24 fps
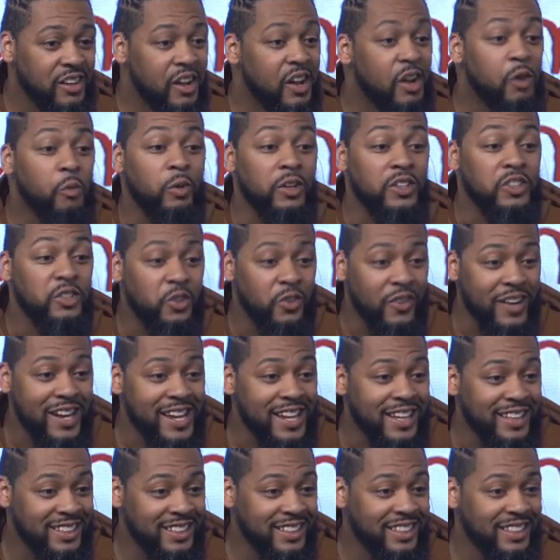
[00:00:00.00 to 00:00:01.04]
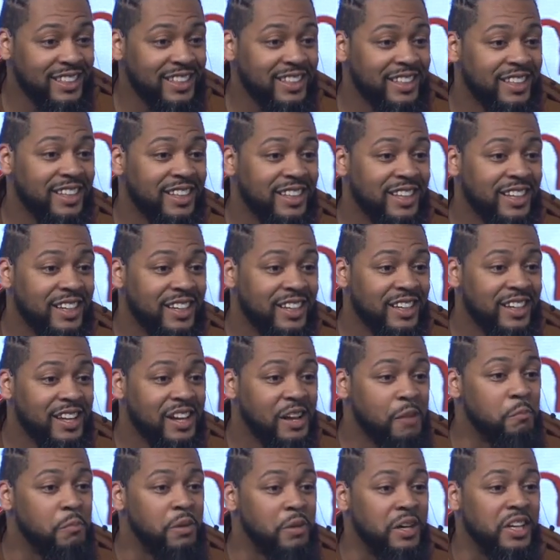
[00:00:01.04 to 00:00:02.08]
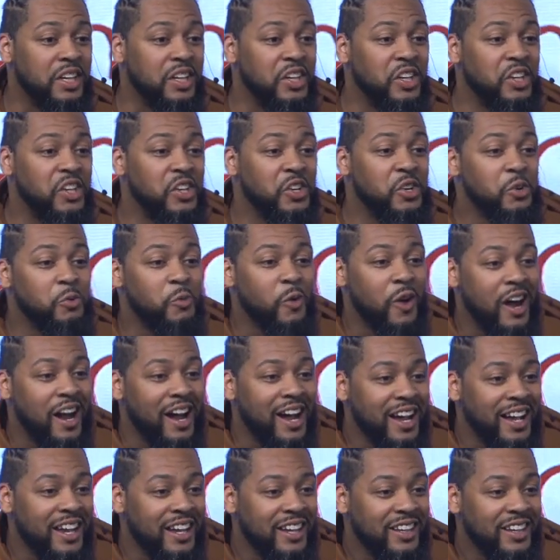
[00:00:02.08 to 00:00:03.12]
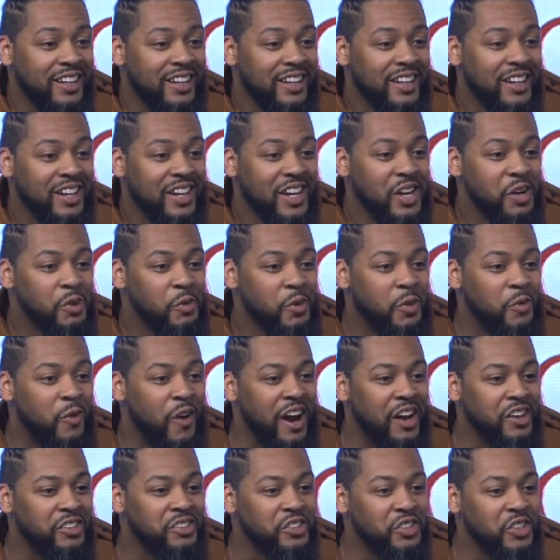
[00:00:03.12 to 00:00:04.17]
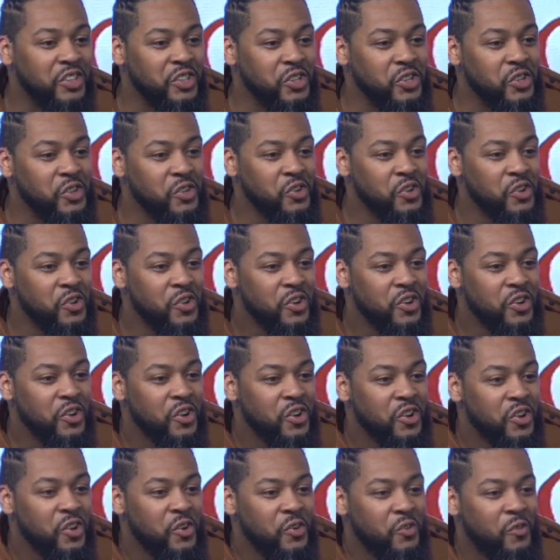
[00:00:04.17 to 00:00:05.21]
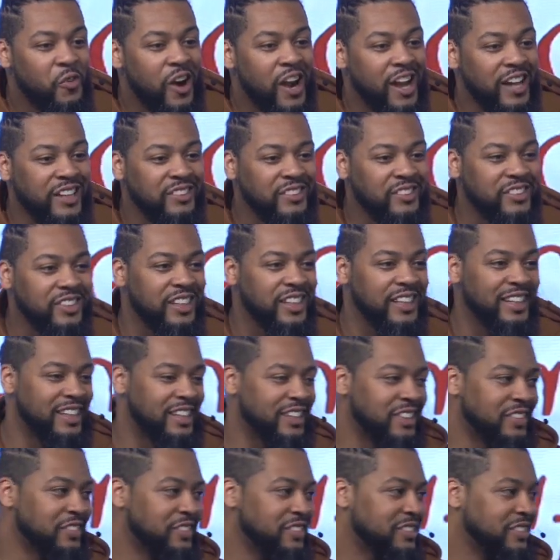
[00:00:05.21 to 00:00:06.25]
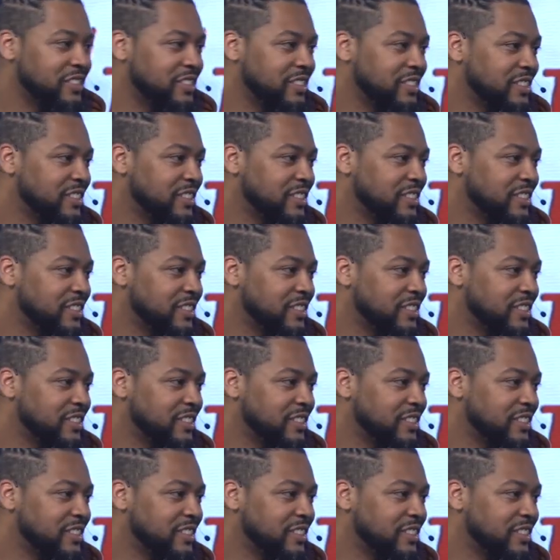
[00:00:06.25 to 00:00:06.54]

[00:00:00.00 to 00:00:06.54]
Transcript: was great. But new wine requires new wineskins.